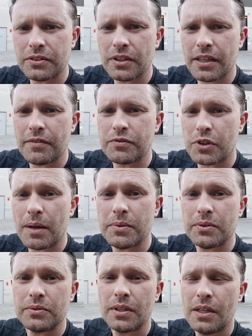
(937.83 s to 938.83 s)
you have
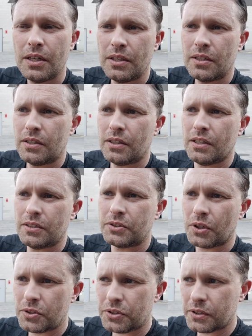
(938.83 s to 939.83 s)
trouble
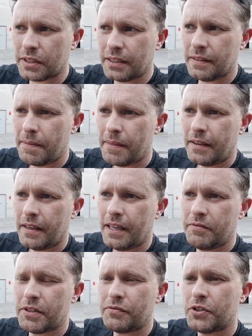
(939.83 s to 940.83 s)
socially.
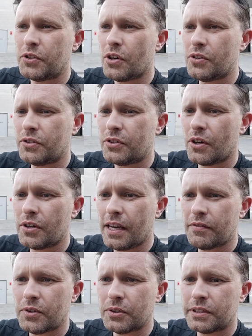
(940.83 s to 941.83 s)
Even if you don't
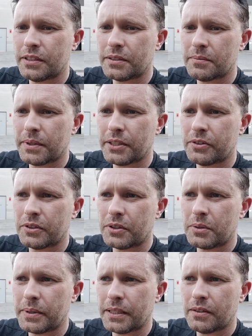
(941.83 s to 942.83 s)
have autism, but you're a
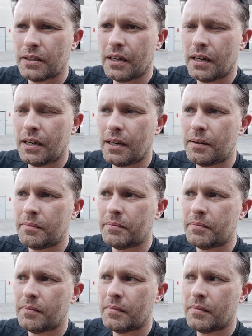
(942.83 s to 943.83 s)
little bit
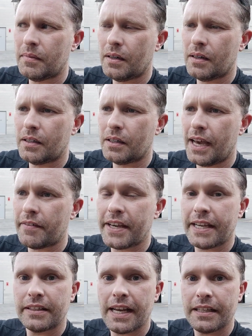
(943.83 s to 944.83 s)
you have
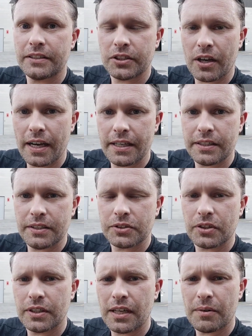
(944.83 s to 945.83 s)
anxiety,
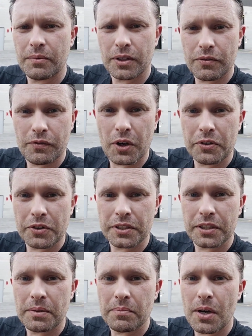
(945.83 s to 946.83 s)
so you can't really focus
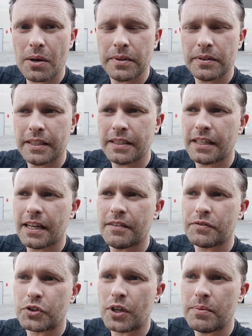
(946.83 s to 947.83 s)
in the moment, then you're gonna
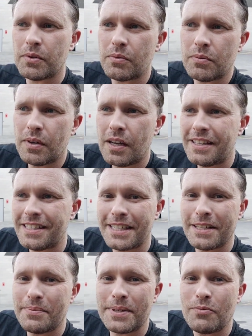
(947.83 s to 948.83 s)
have trouble. You're
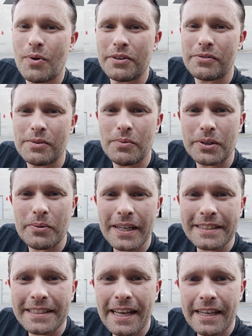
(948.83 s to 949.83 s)
gonna be wondering, what do
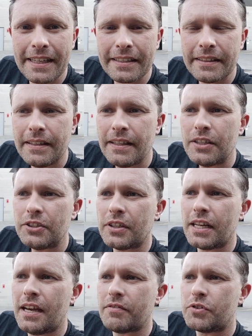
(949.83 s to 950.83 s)
I say? You're
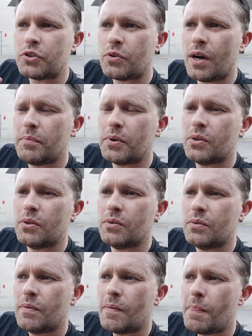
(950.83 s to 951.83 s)
gonna have trouble